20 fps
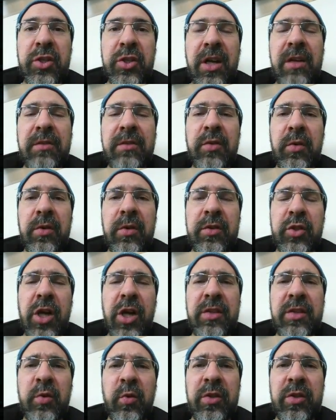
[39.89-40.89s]
Shot
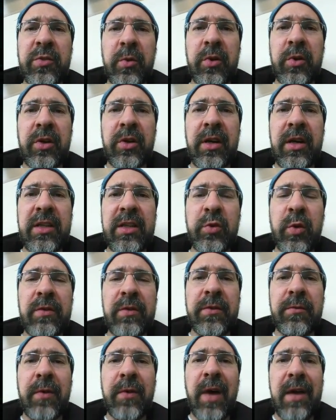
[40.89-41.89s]
totals were
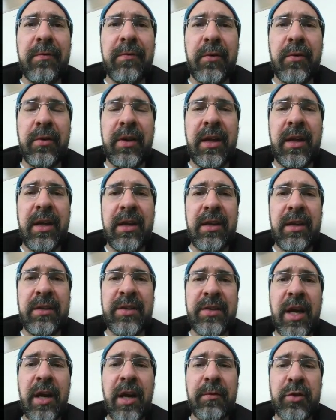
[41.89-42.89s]
12-5 for the
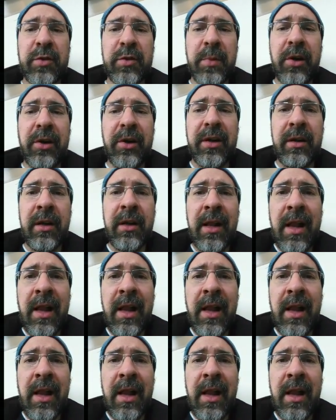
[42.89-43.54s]
entire first period.